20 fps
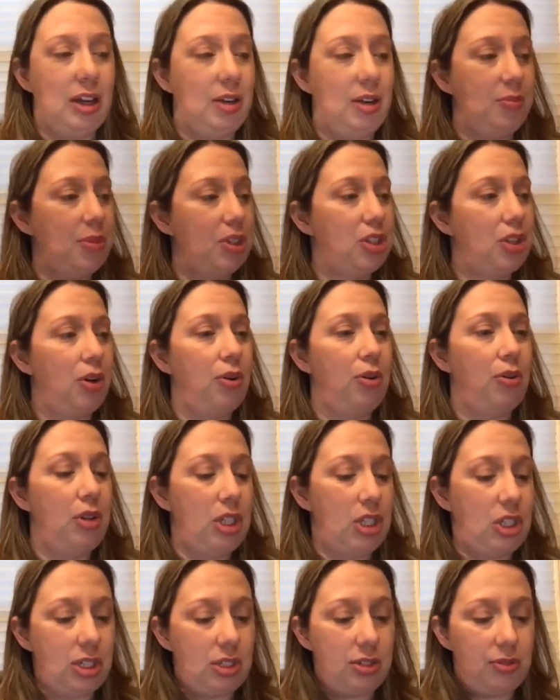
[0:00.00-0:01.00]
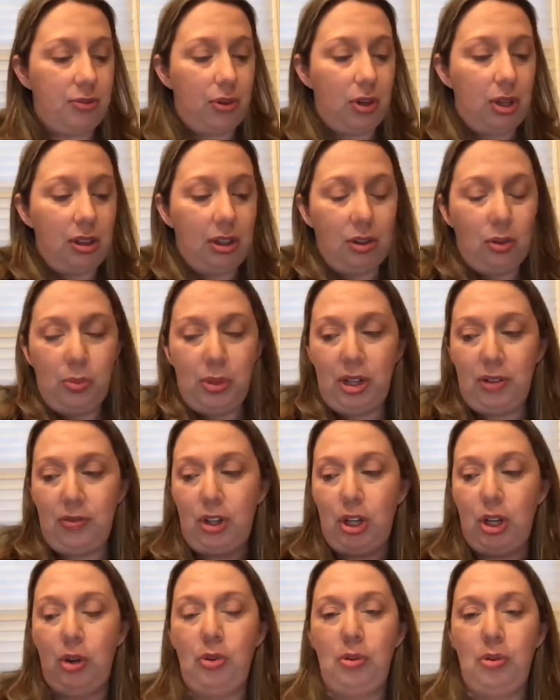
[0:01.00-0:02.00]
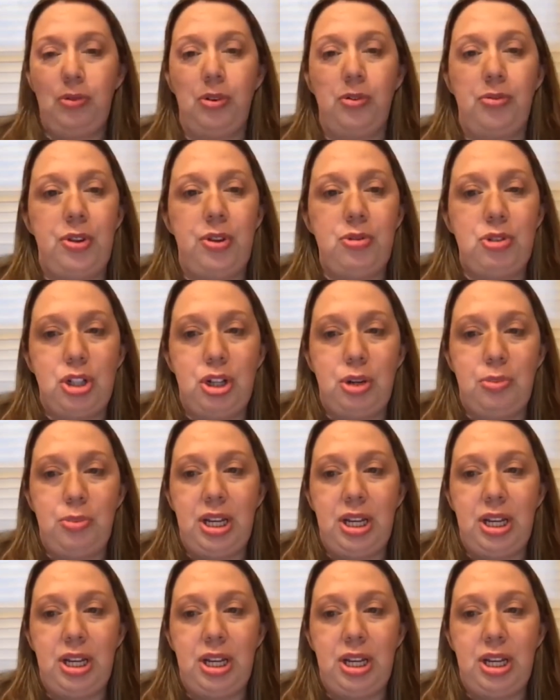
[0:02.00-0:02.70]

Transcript: So just for a little bit of a note for future,